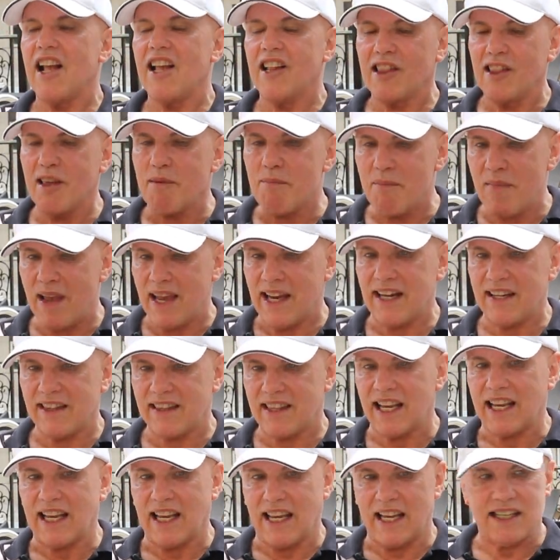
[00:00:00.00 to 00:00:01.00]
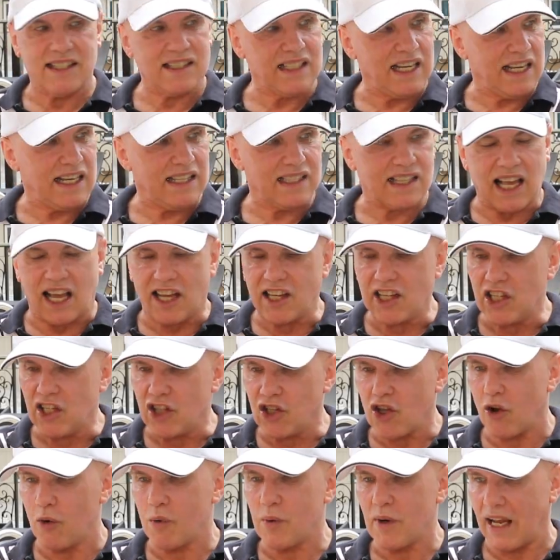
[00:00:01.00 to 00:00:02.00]
the main thing is that you
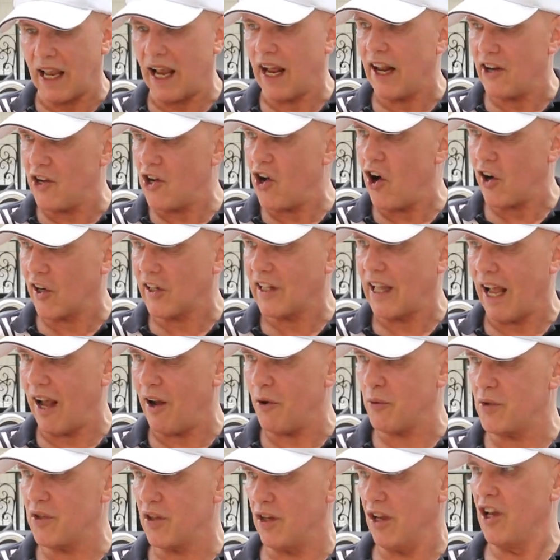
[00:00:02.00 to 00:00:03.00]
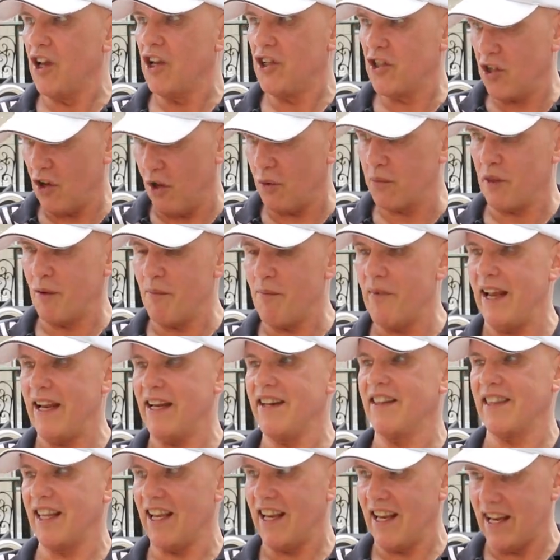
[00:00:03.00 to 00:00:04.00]
don't get knocked out. So the main thing